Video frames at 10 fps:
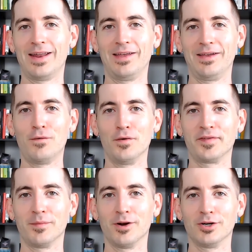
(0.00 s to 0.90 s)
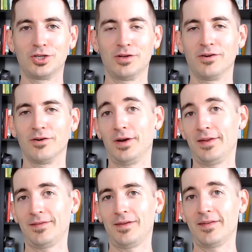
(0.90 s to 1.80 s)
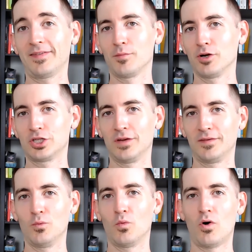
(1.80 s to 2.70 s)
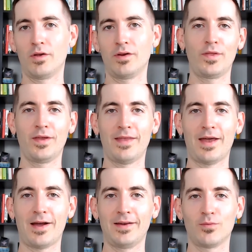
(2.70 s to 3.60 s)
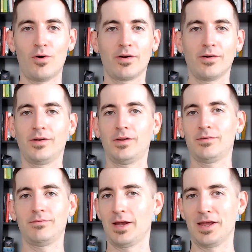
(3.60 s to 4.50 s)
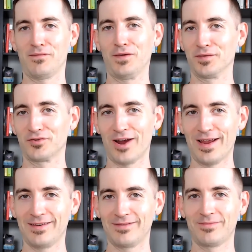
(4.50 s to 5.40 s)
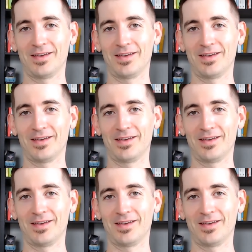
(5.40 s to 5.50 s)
getting full submersion, or as submerged as you want within that ice water. And again, it feels great.